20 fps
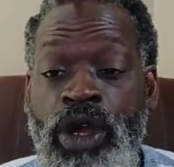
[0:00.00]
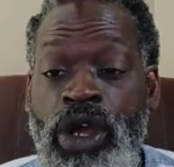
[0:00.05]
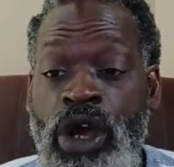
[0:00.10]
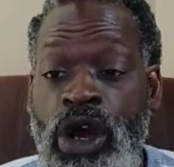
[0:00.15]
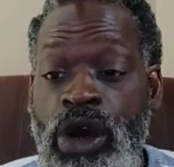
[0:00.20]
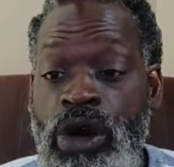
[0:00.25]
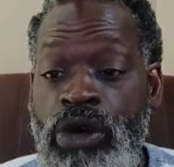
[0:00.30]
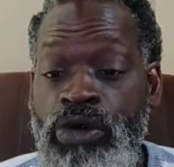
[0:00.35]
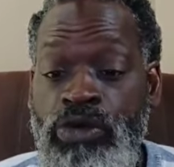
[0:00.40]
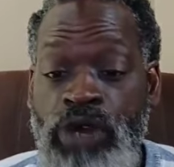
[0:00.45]
go
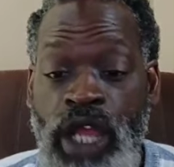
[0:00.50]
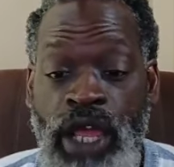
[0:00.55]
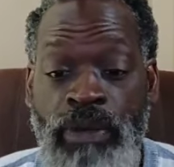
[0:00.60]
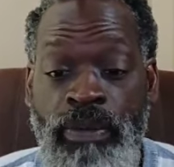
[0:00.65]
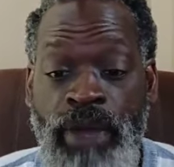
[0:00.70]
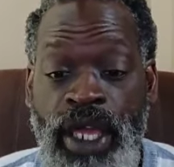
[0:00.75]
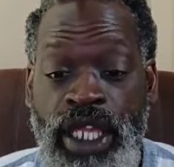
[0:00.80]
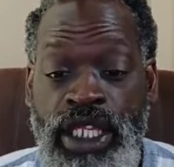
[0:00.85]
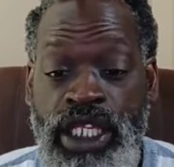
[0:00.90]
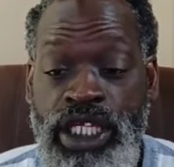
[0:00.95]
on and
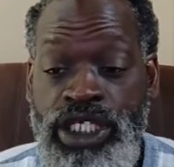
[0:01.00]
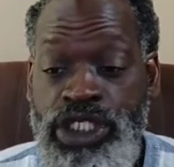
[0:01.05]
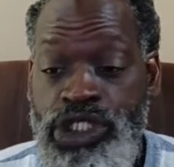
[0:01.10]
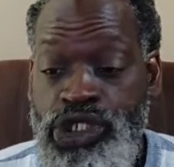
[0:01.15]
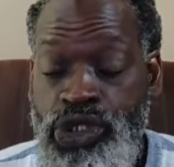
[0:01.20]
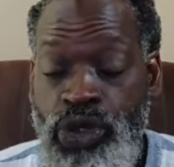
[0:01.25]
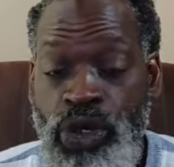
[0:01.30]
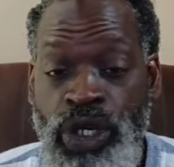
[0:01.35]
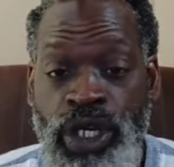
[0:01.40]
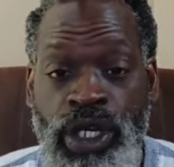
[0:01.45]
make this
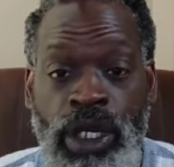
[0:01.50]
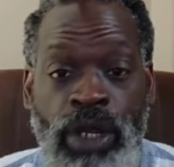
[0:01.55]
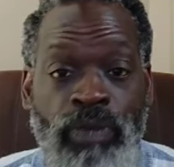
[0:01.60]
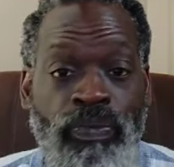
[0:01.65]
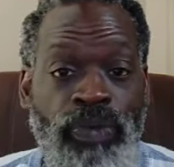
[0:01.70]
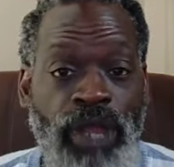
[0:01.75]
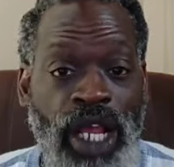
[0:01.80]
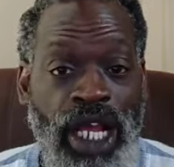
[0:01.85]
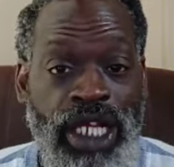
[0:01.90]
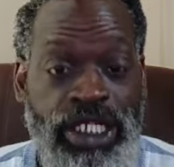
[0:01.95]
short.
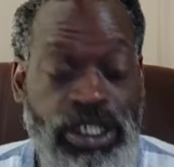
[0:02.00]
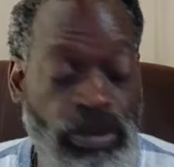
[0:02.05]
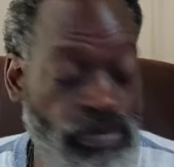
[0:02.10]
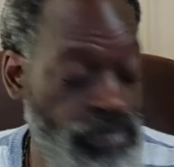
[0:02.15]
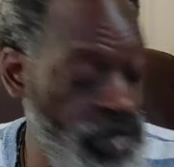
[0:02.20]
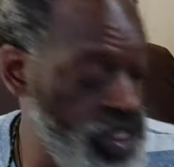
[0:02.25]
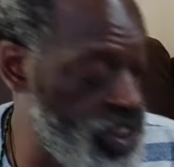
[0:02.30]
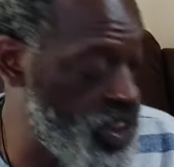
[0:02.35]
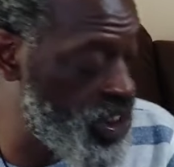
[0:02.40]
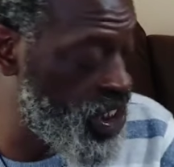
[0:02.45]
I got some
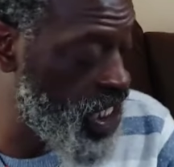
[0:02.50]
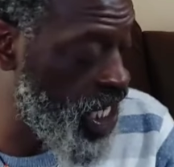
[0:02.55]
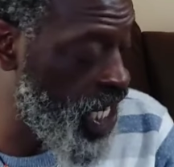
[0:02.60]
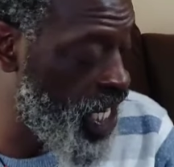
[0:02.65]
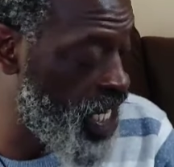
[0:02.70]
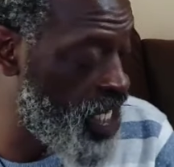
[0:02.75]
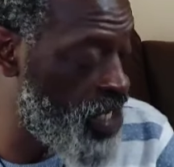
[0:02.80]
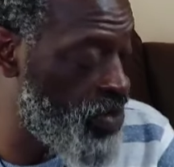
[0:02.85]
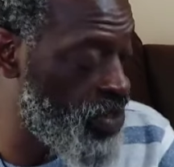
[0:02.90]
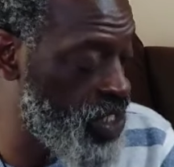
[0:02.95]
business to
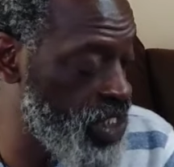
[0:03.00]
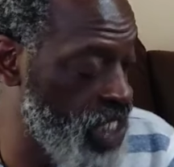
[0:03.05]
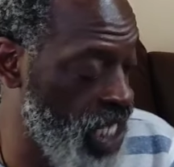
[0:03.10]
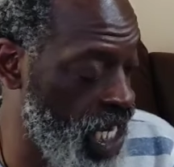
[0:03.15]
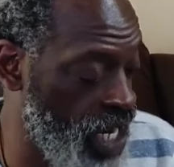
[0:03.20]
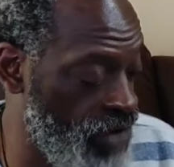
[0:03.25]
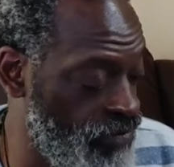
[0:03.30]
handle because I got to